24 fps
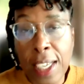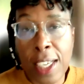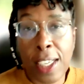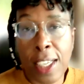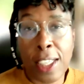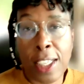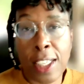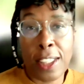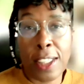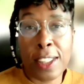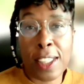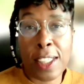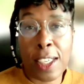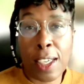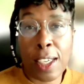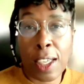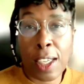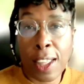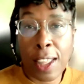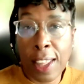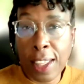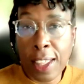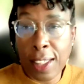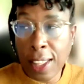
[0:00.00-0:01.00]
And uh,
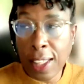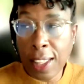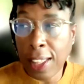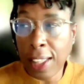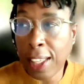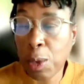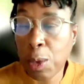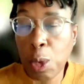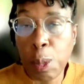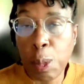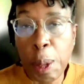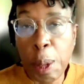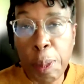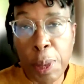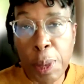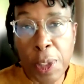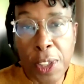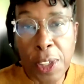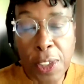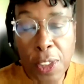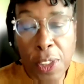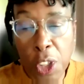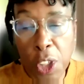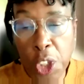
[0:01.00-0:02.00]
I think the link will be
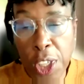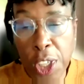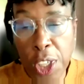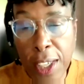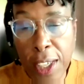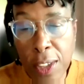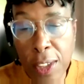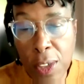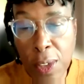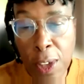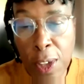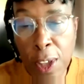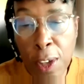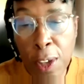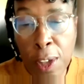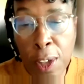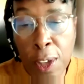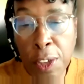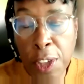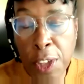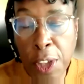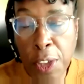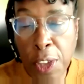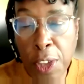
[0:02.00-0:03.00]
put in the chat uh,
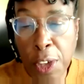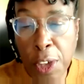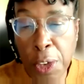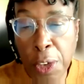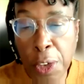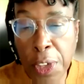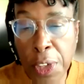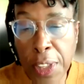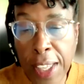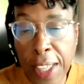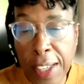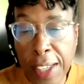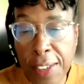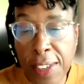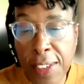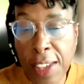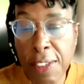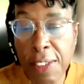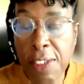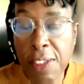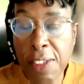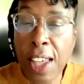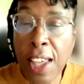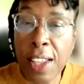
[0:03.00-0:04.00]
so that you can
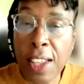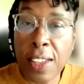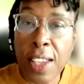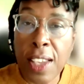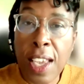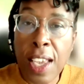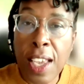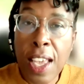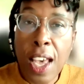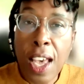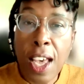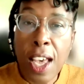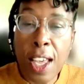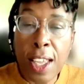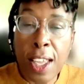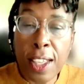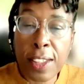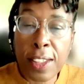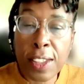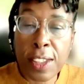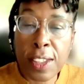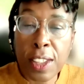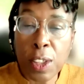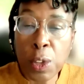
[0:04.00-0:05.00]
access that
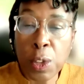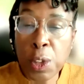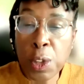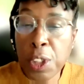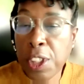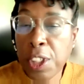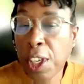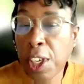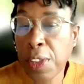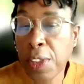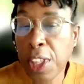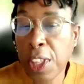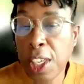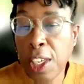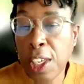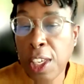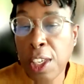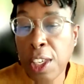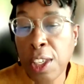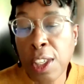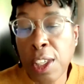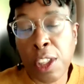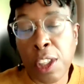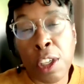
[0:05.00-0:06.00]
and also
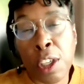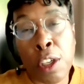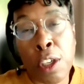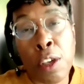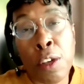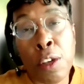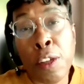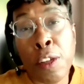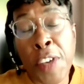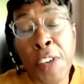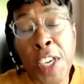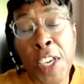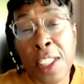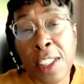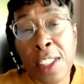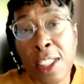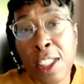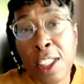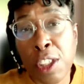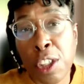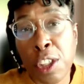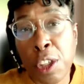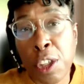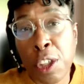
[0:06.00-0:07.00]
the, the
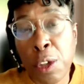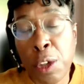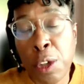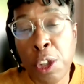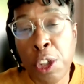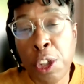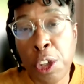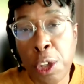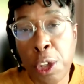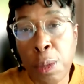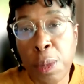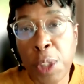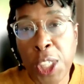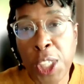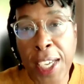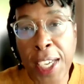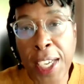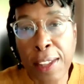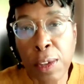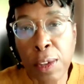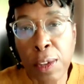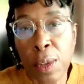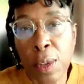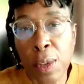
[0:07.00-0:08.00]
university's YouTube
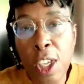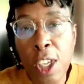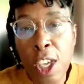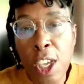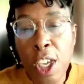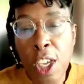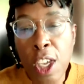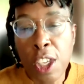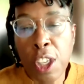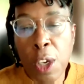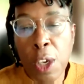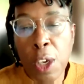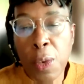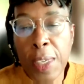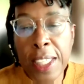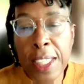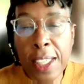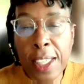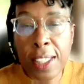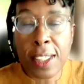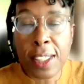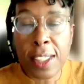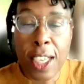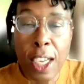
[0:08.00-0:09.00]
channel. So it
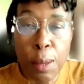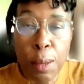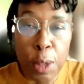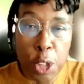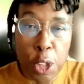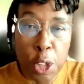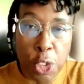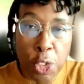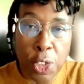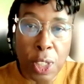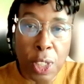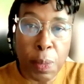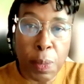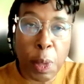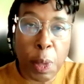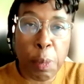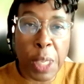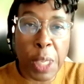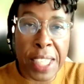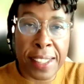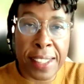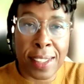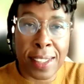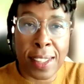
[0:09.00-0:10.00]
doesn't come on stream
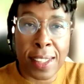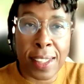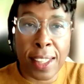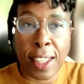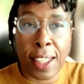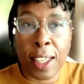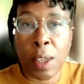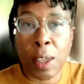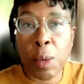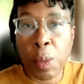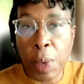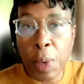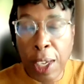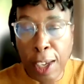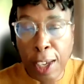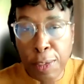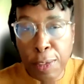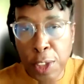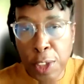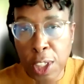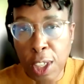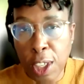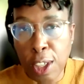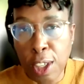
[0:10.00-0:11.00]
immediately. We
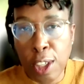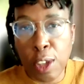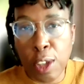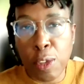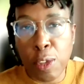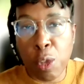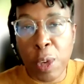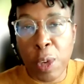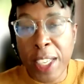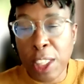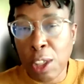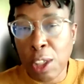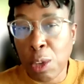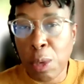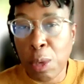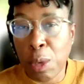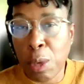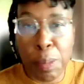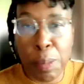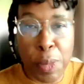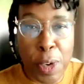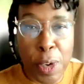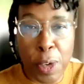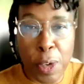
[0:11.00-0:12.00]
have to kind of render
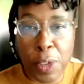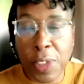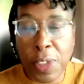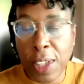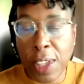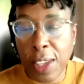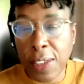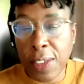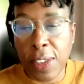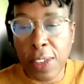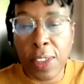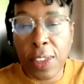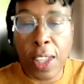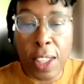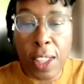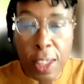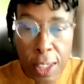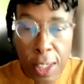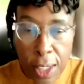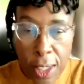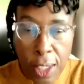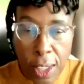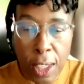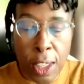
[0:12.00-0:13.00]
and process, and
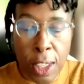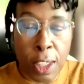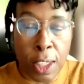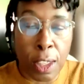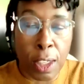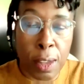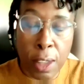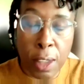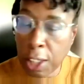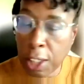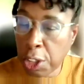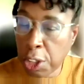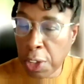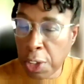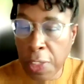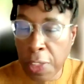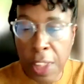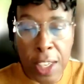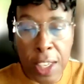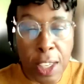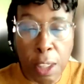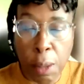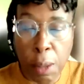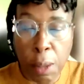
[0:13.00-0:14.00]
then uh, I should
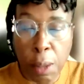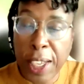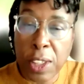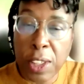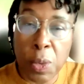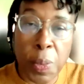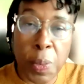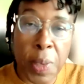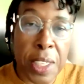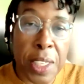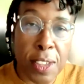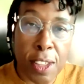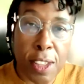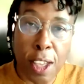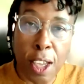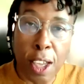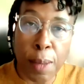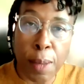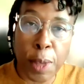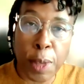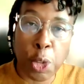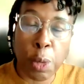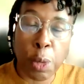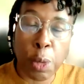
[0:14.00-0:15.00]
think in about a week's
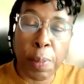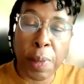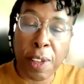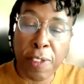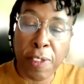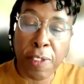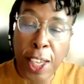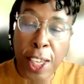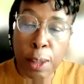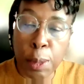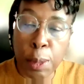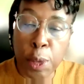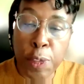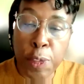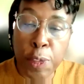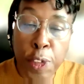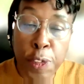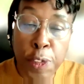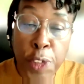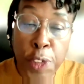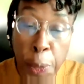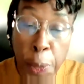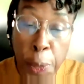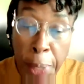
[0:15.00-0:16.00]
time it should be available
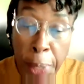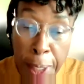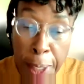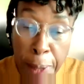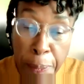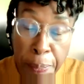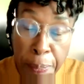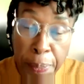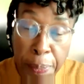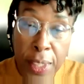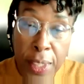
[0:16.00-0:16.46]
for viewing.